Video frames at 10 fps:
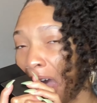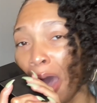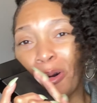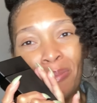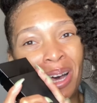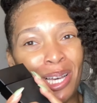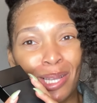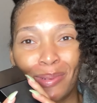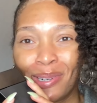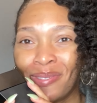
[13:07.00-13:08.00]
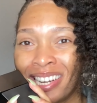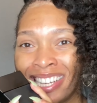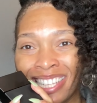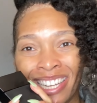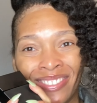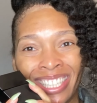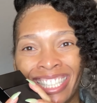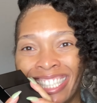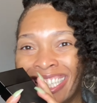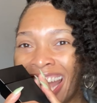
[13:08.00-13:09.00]
I want my husband to wear this every
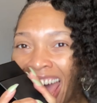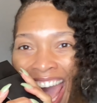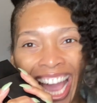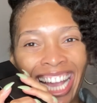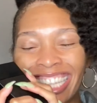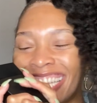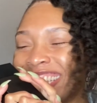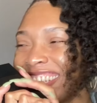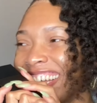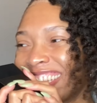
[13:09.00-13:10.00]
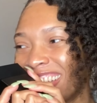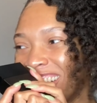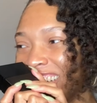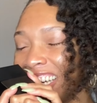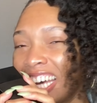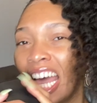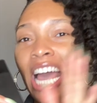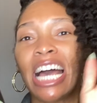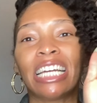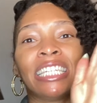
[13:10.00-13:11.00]
day. This smells so good.
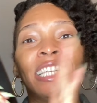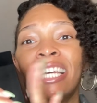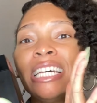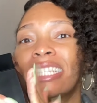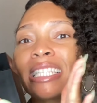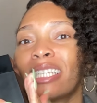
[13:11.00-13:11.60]
This